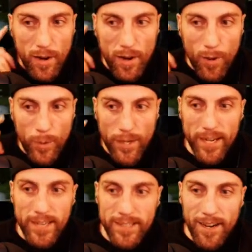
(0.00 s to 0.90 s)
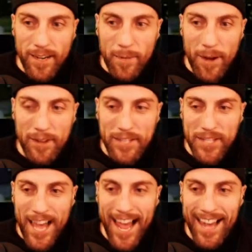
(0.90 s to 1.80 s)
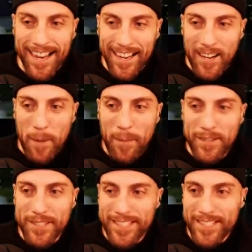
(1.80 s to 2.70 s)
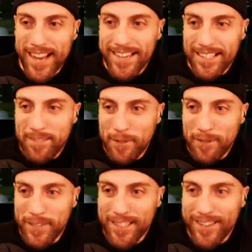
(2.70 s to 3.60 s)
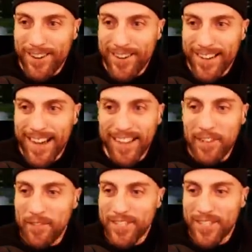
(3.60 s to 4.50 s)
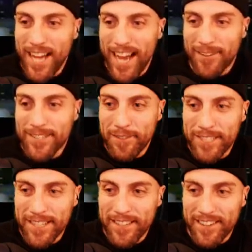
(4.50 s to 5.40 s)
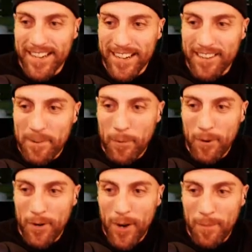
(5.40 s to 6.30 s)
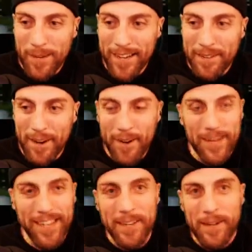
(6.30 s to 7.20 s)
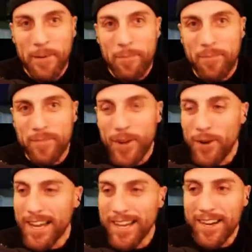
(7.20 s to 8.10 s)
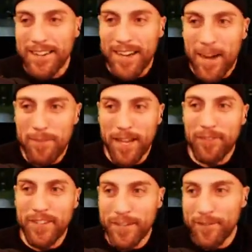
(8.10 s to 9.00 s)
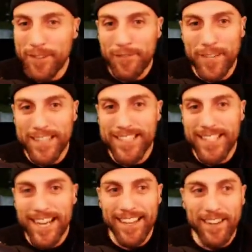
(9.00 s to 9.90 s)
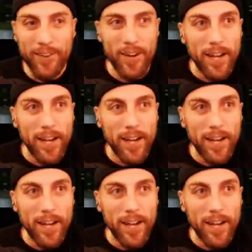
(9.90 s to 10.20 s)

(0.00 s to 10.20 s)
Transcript: What are you guys talking about in the chat? Percy Jackson movies, Narnia. I love this chat. I wish I was in it right now. Mortal Kombat. Oh, man. Okay. I'm definitely going to read the chat later on.